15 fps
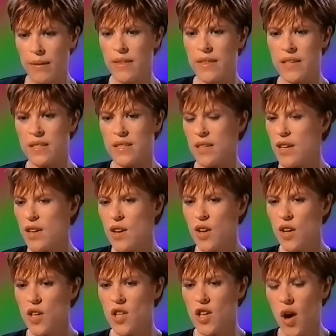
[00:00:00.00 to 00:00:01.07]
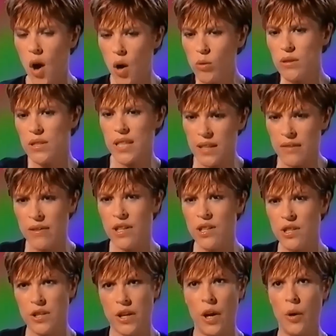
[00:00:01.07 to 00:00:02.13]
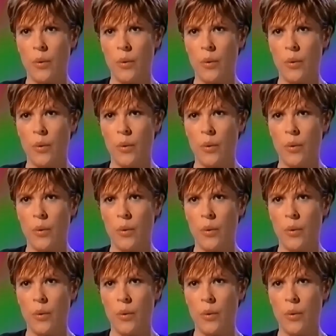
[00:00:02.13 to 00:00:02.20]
this cult TV show